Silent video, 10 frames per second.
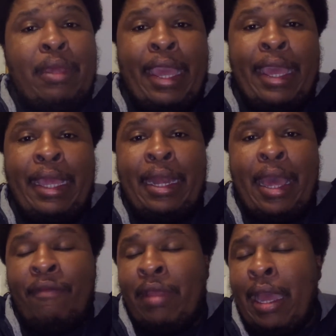And
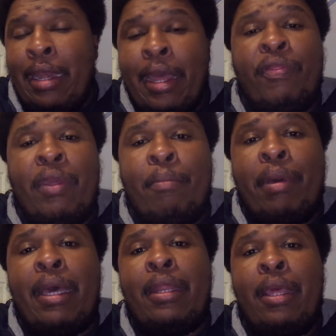I've got nothing
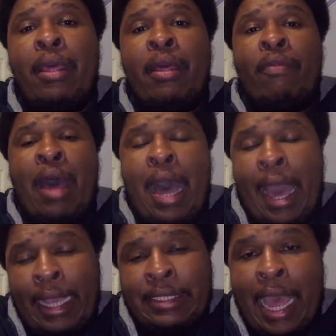but the
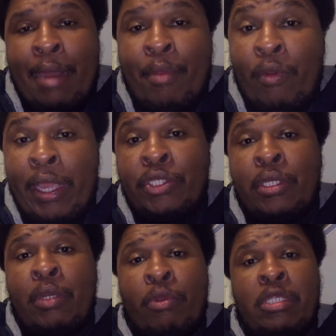highest
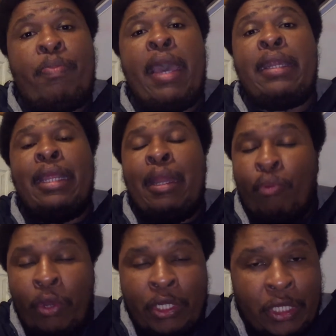admiration, respect, and
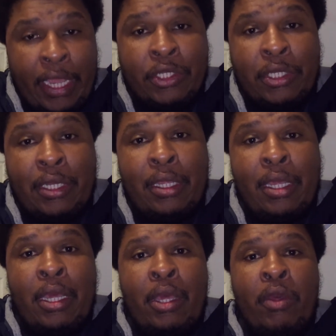appreciation
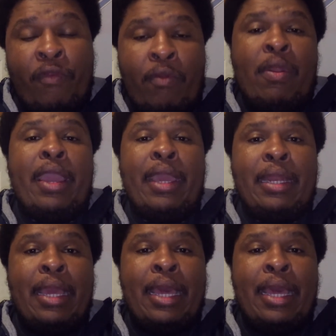for Ryan.